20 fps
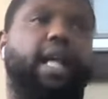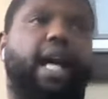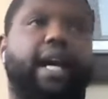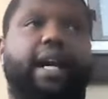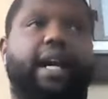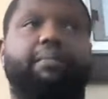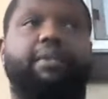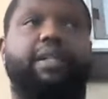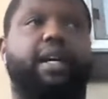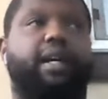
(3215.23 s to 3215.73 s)

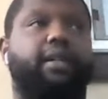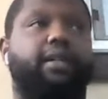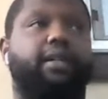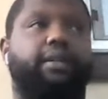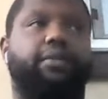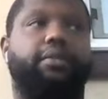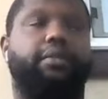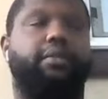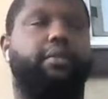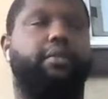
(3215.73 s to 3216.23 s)
Like, I'm
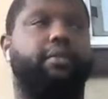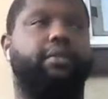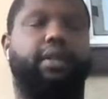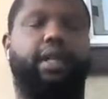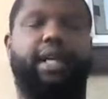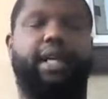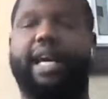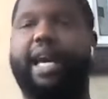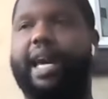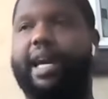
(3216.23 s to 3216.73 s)
telling you,
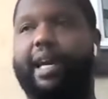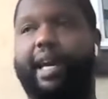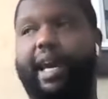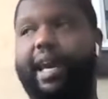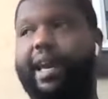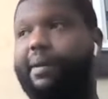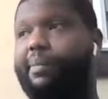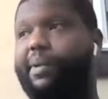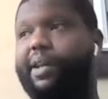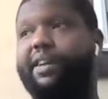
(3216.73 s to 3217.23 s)
he had
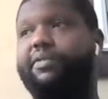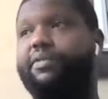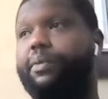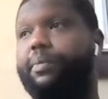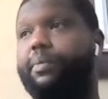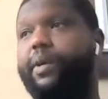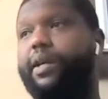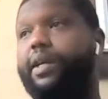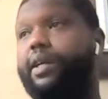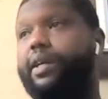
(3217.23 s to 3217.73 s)
Cam an
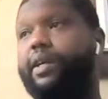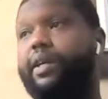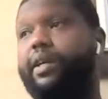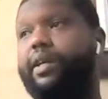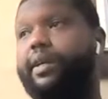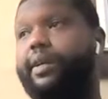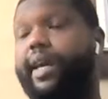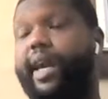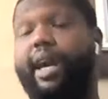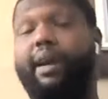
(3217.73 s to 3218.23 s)
MVP.
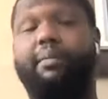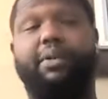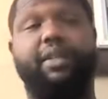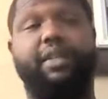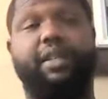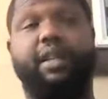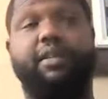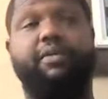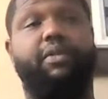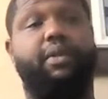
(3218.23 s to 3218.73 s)
Cam
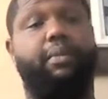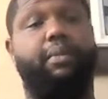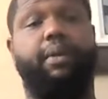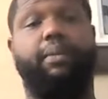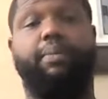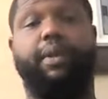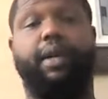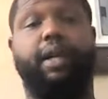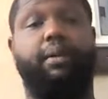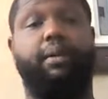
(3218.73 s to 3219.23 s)
is an
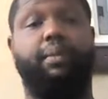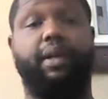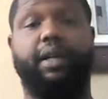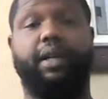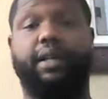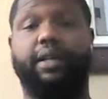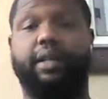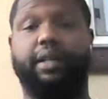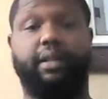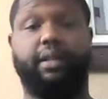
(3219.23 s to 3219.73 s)
MVP player,
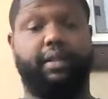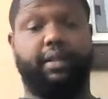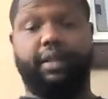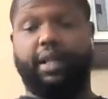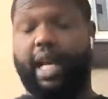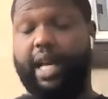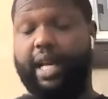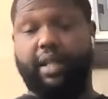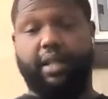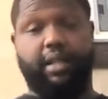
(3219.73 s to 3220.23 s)
but,
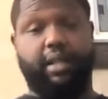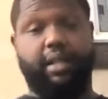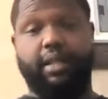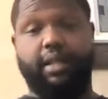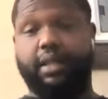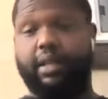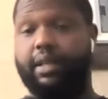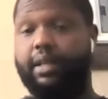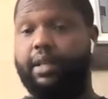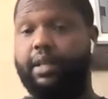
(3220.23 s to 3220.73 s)
like,
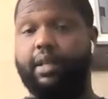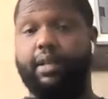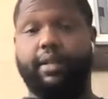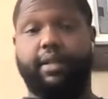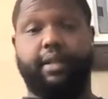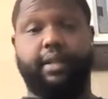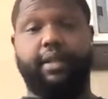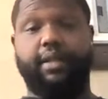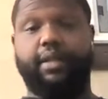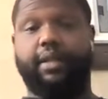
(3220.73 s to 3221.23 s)

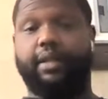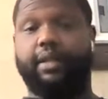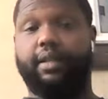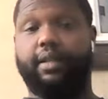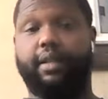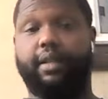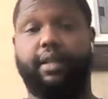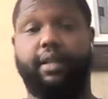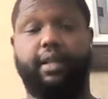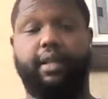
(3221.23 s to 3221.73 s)

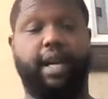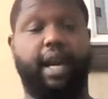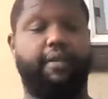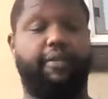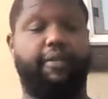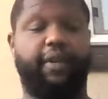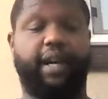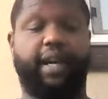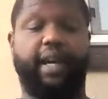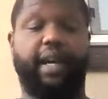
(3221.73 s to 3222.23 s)
seriously, he
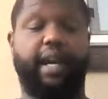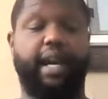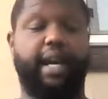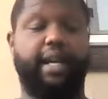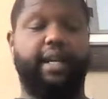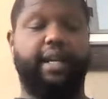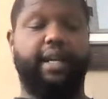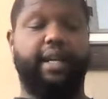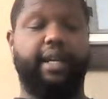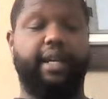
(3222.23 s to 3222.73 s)
had fucking
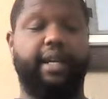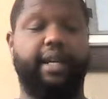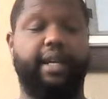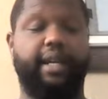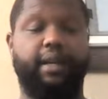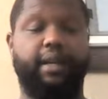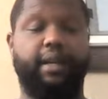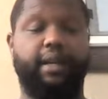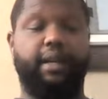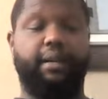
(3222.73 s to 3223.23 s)

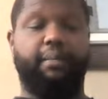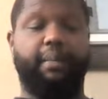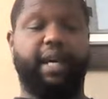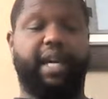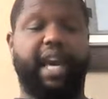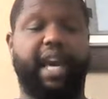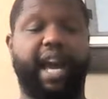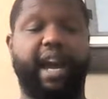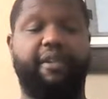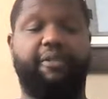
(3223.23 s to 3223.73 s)
goddamn
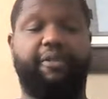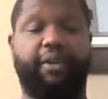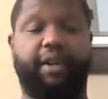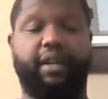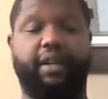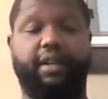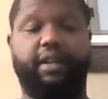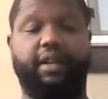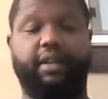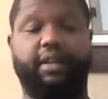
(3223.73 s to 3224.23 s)

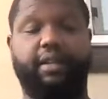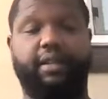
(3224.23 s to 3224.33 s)
McCaffrey